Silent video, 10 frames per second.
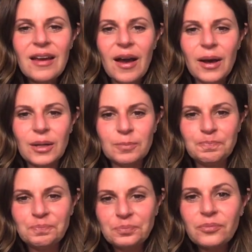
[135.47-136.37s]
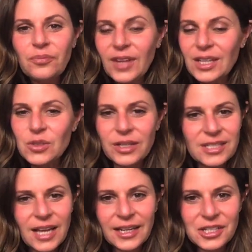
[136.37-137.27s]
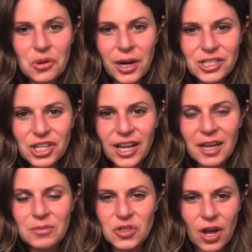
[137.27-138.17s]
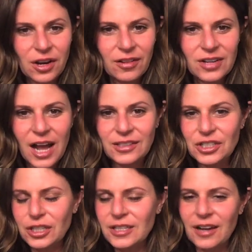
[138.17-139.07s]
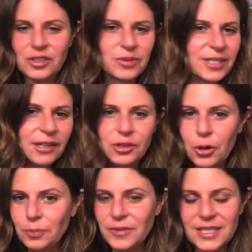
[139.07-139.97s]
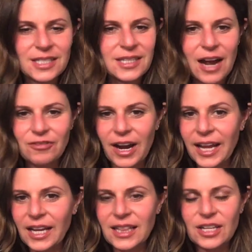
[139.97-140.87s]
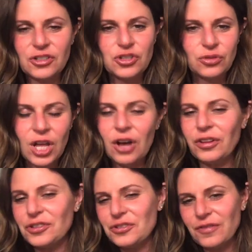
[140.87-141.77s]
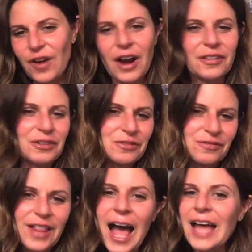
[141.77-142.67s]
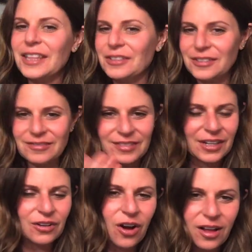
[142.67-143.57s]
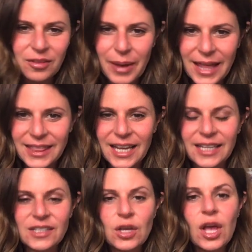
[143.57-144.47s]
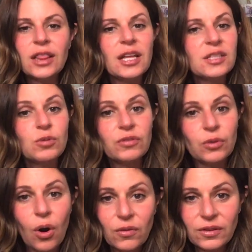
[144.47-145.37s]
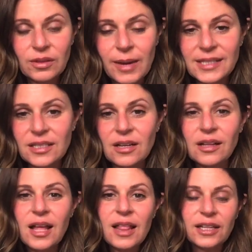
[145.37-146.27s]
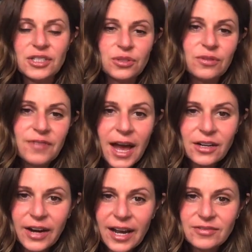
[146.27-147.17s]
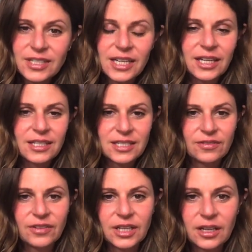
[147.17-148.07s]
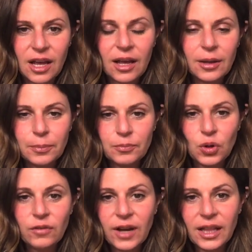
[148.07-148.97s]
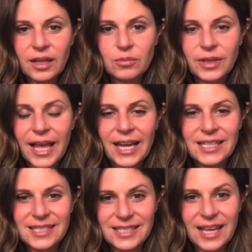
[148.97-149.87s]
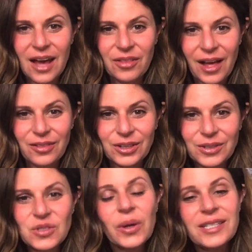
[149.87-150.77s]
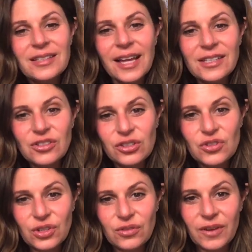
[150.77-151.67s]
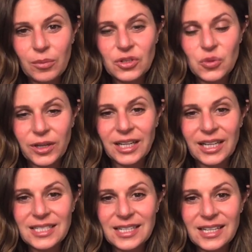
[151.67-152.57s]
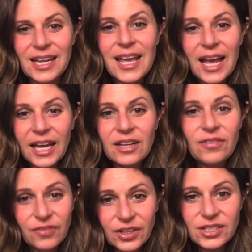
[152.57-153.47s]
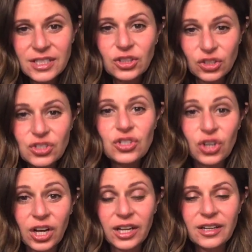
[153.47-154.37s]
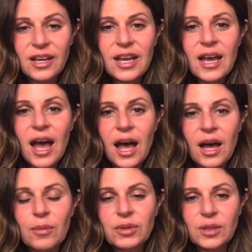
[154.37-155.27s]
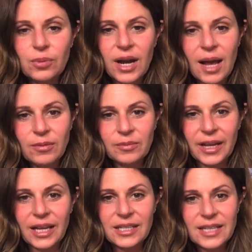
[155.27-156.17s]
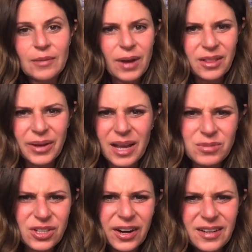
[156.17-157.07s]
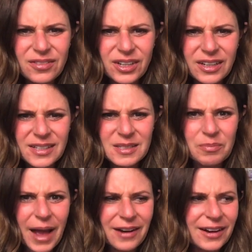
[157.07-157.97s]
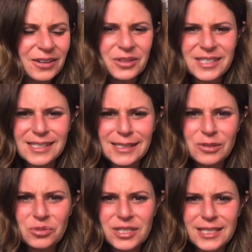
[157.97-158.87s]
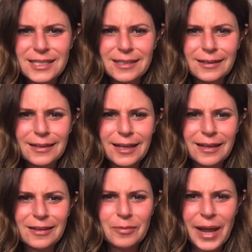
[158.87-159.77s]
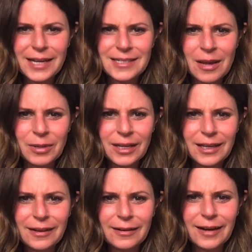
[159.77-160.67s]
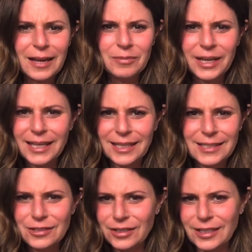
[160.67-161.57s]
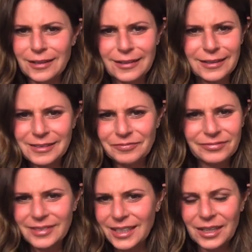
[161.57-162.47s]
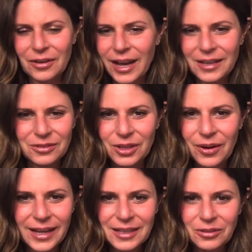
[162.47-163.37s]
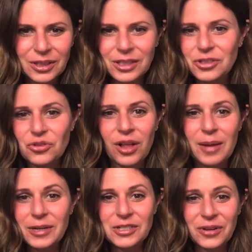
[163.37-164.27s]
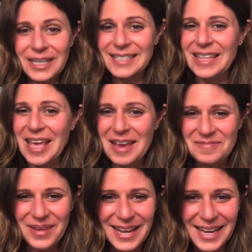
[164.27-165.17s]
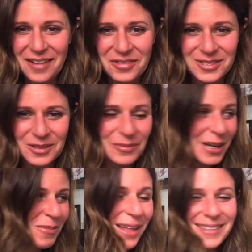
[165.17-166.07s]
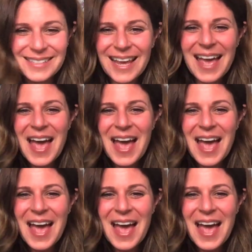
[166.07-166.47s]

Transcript: Um, so I decided to question him, saw another doctor. Doctor was like, "Nope, this is not right. They're too low, they're too far, they're too flat. They're they're all the bad things. Let's move you over the muscle. Let's do a fat grafting, different um, profile implant and see how that looks." So I did that surgery in November 2019. And at first it looked good. Um, but the problem is, and by the way, I'm sorry if you're hearing some background noises. We're still in the pandemic here and my kids are here and you know, I don't know. I can only control how much noise they make after so many months.